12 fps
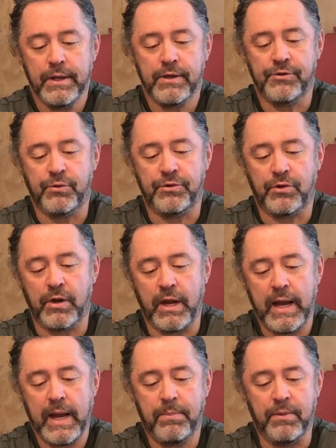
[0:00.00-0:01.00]
because what's going to
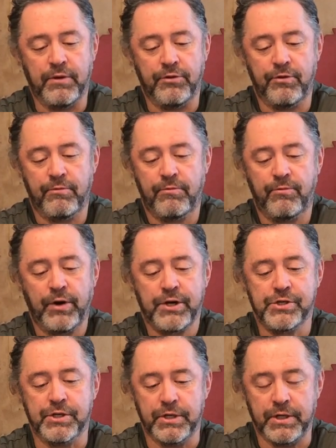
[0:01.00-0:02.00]
happen is the
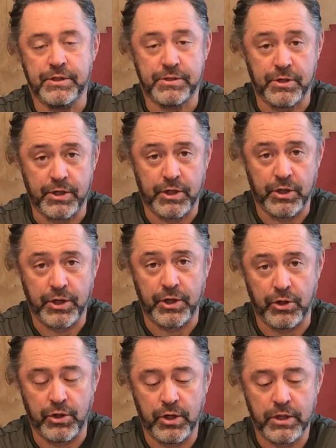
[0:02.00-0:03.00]
friction is going to cook
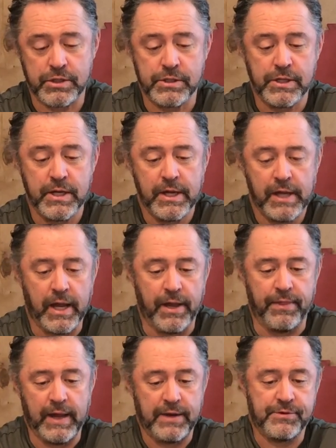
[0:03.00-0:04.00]
your hooks, and